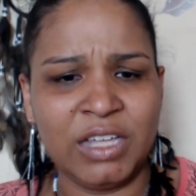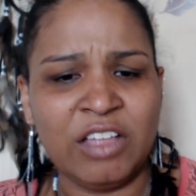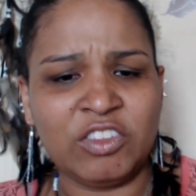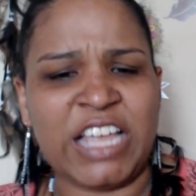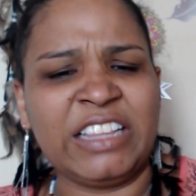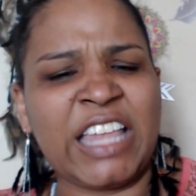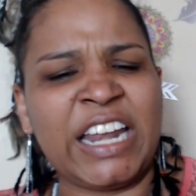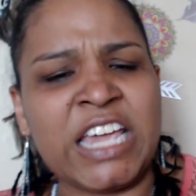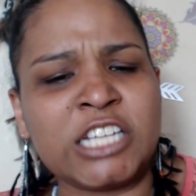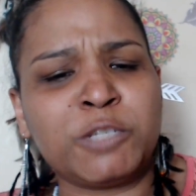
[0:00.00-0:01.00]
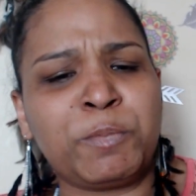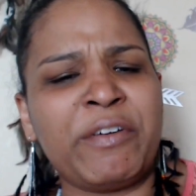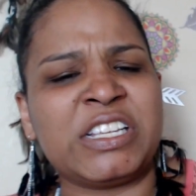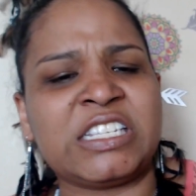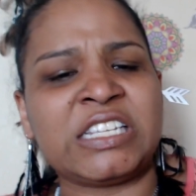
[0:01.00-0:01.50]
Santeria
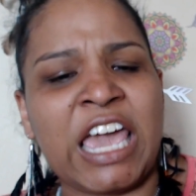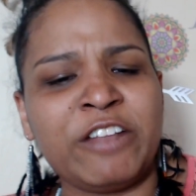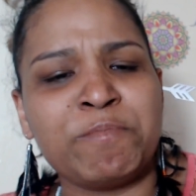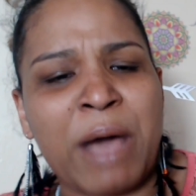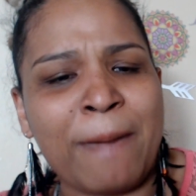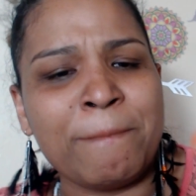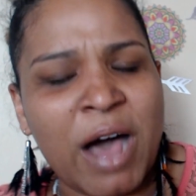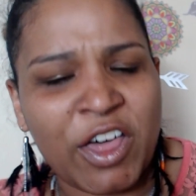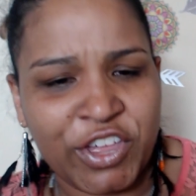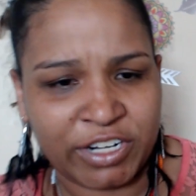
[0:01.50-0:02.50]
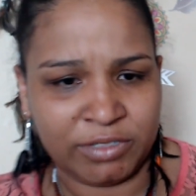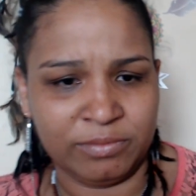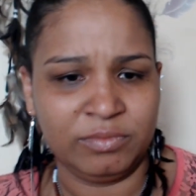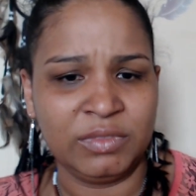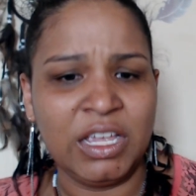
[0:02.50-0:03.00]
spirits saved my mother.
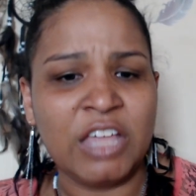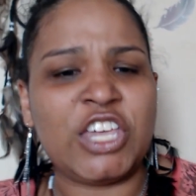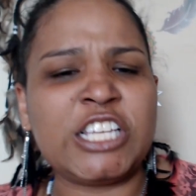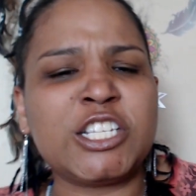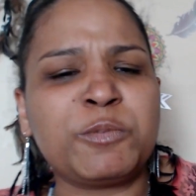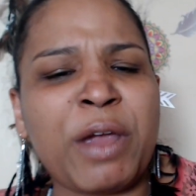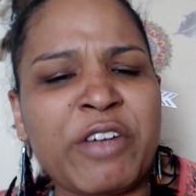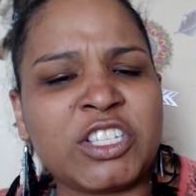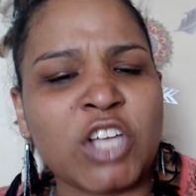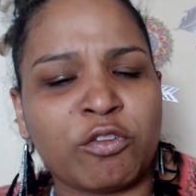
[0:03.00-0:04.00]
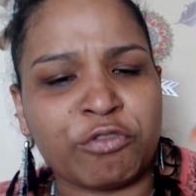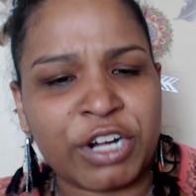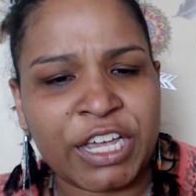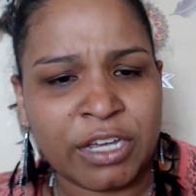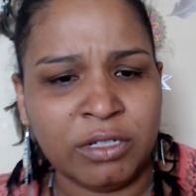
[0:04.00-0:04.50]
These spirits are
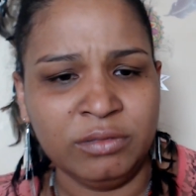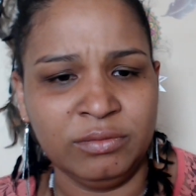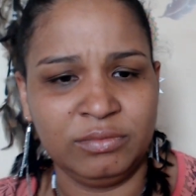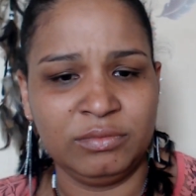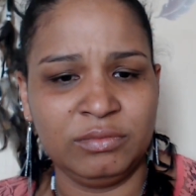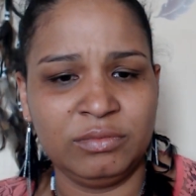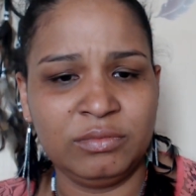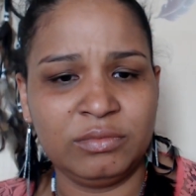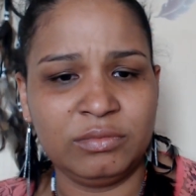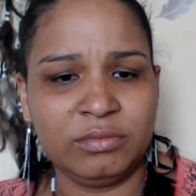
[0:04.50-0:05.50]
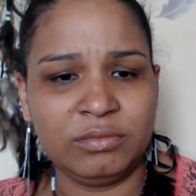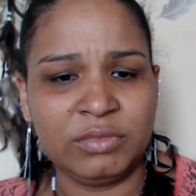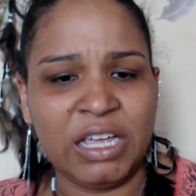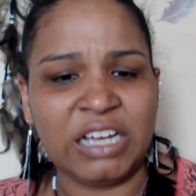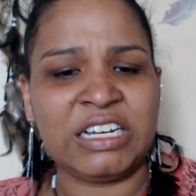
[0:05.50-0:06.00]
real.
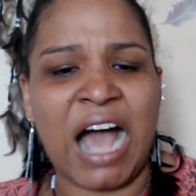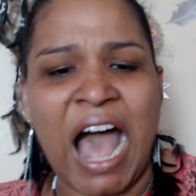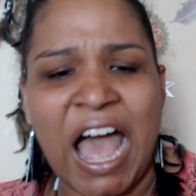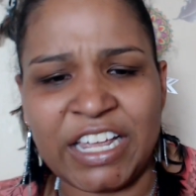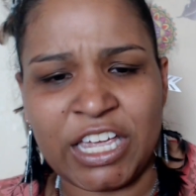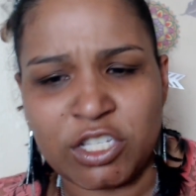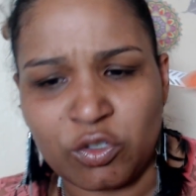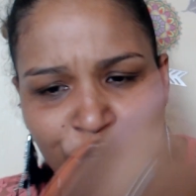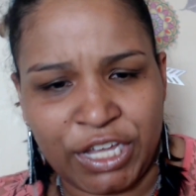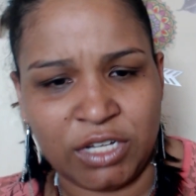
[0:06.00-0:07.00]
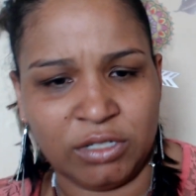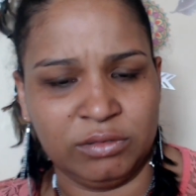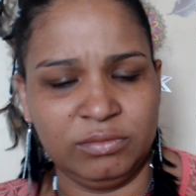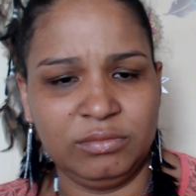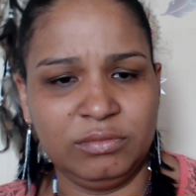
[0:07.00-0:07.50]
God is real.
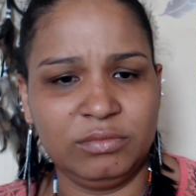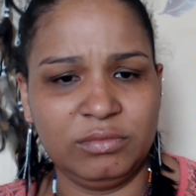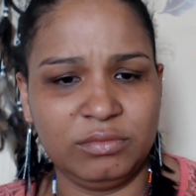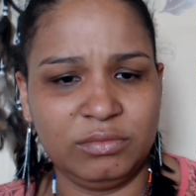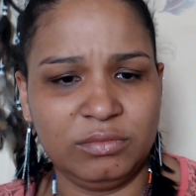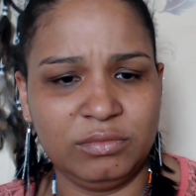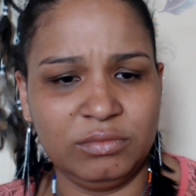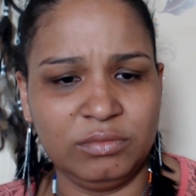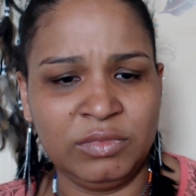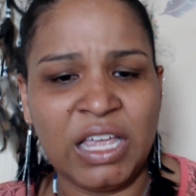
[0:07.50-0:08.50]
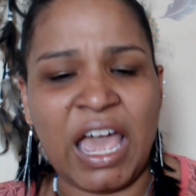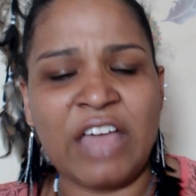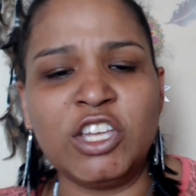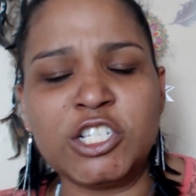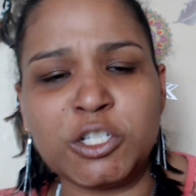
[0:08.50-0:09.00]
And
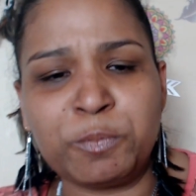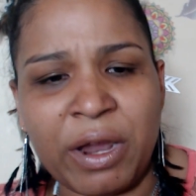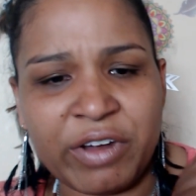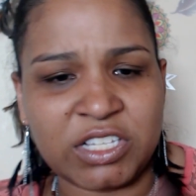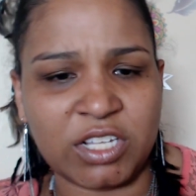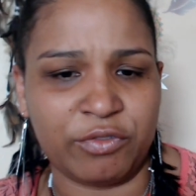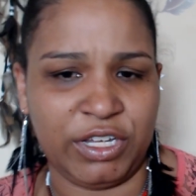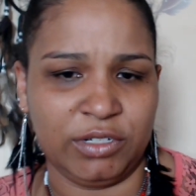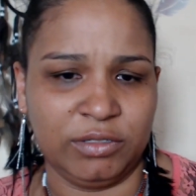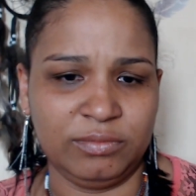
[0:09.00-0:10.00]
the spirits are real.